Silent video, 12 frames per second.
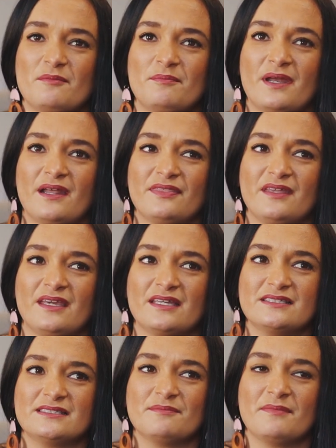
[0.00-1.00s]
but I think
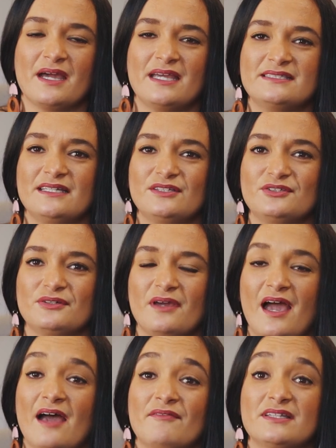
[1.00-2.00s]
it's amazing to
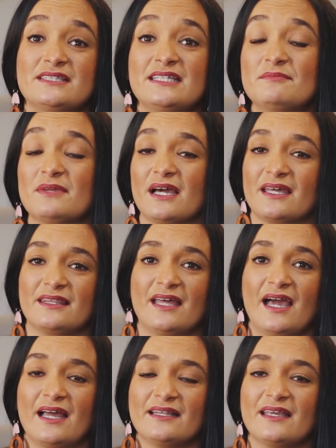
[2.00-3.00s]
have a team like
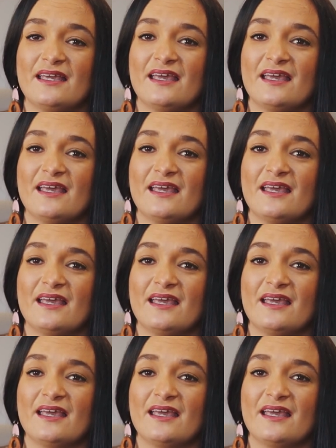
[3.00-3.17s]
that,